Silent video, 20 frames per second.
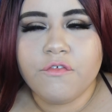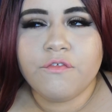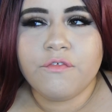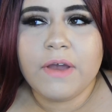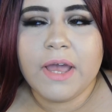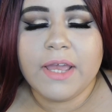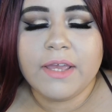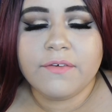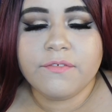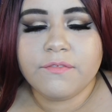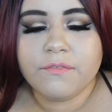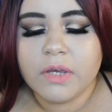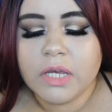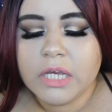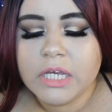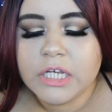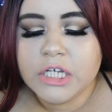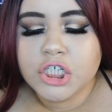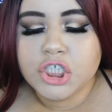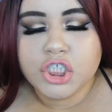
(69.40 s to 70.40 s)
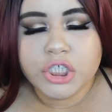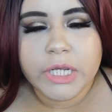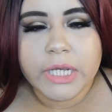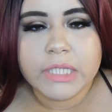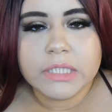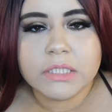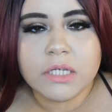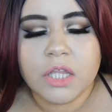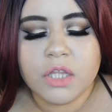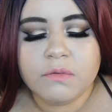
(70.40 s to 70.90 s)
five
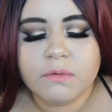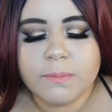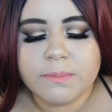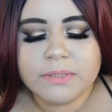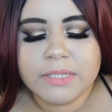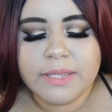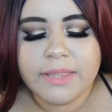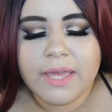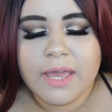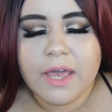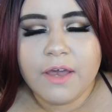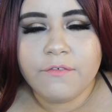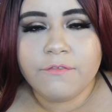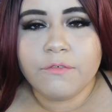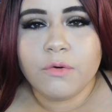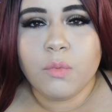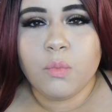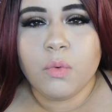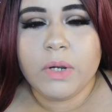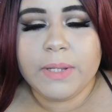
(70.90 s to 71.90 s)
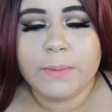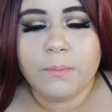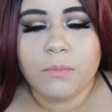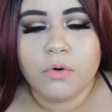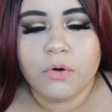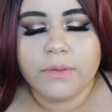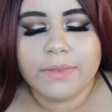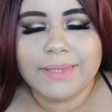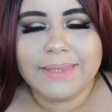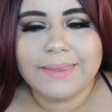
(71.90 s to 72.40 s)
shades on the website. They have way
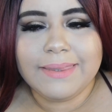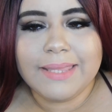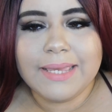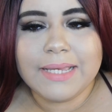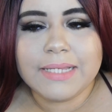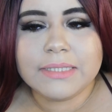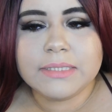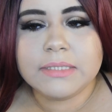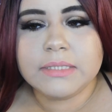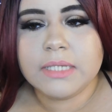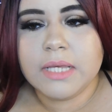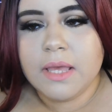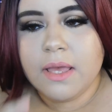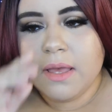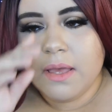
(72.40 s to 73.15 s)
more than that.